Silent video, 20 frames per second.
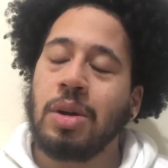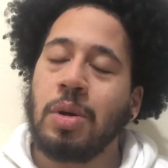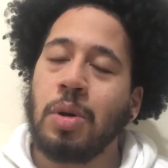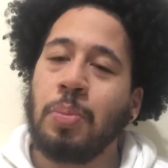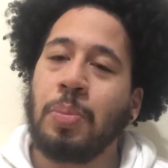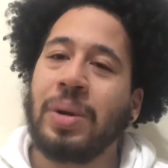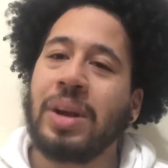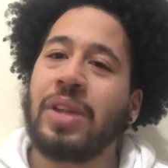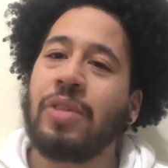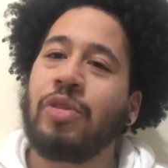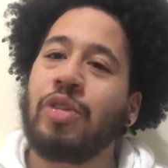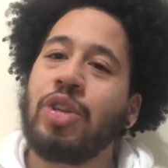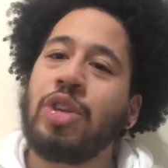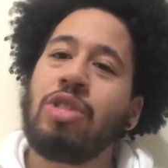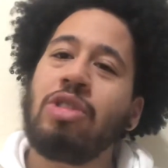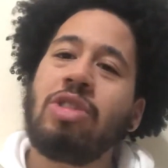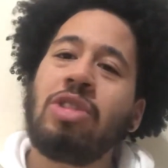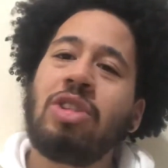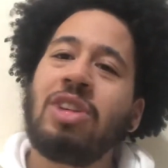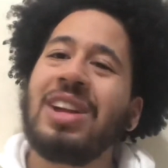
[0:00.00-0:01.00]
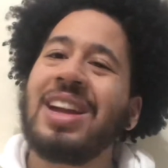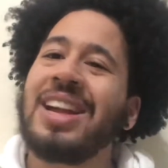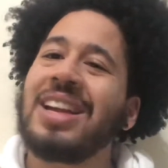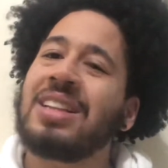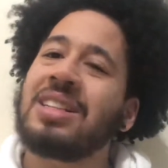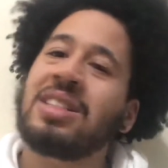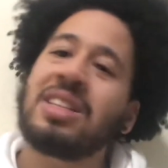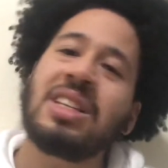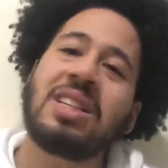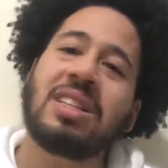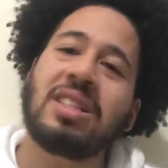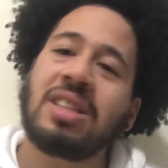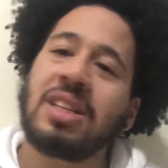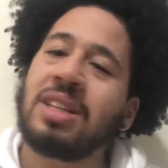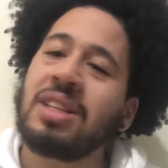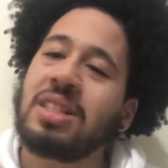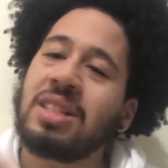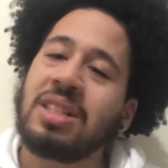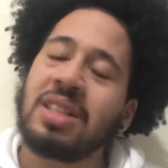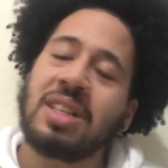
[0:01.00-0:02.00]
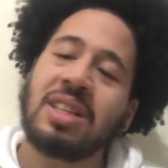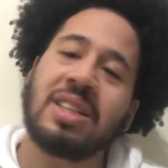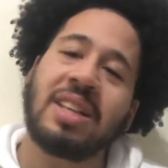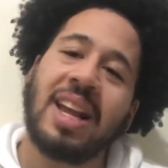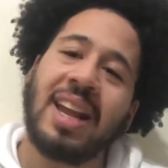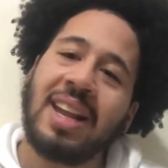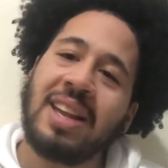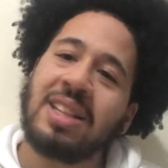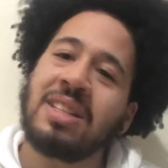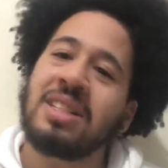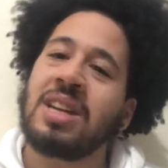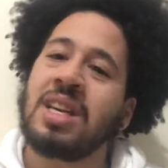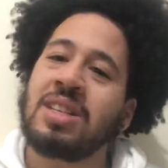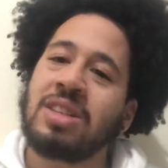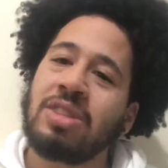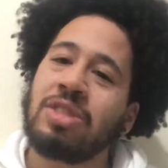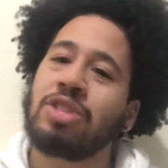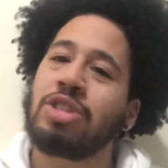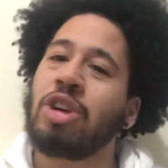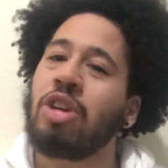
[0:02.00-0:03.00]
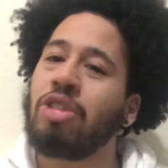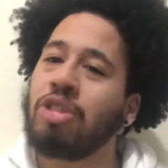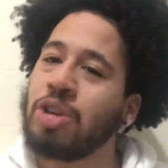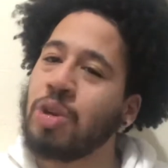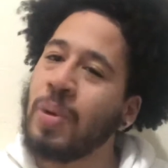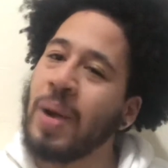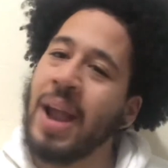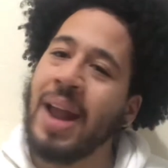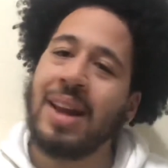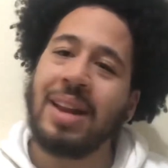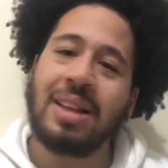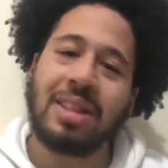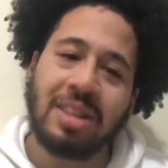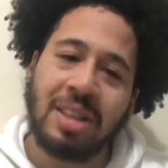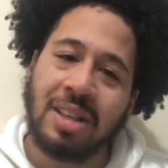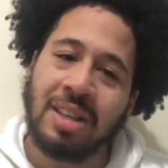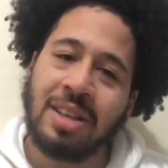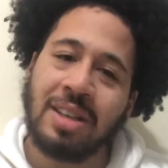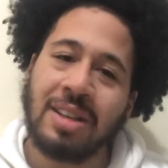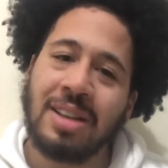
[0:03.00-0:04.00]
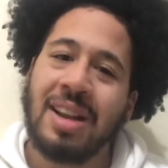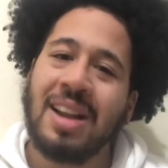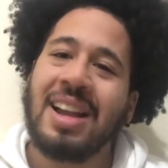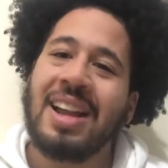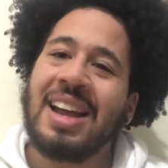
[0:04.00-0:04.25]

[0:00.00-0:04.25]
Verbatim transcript: But if your existence today doesn't show you anything,